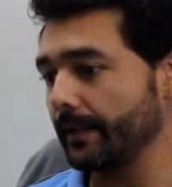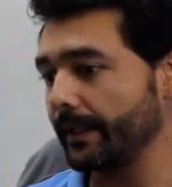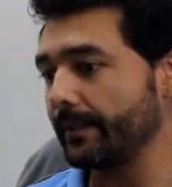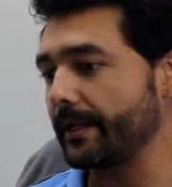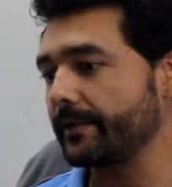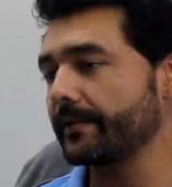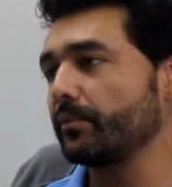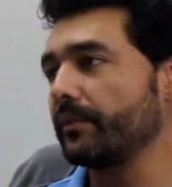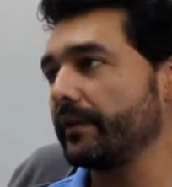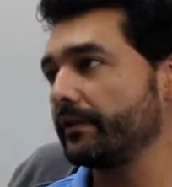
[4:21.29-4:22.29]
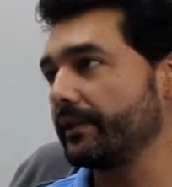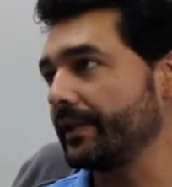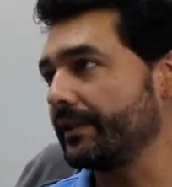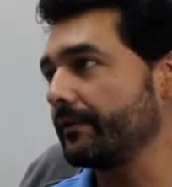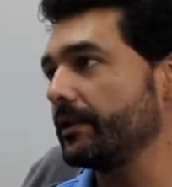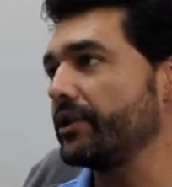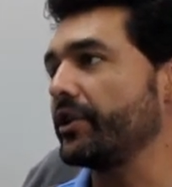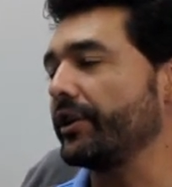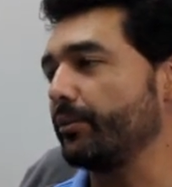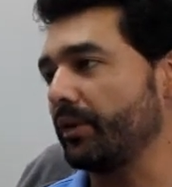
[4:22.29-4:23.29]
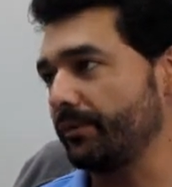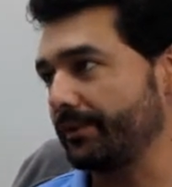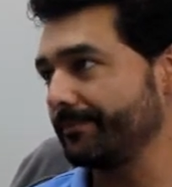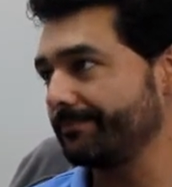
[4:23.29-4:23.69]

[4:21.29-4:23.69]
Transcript: I am an assistant professor in the Civil Engineering Department.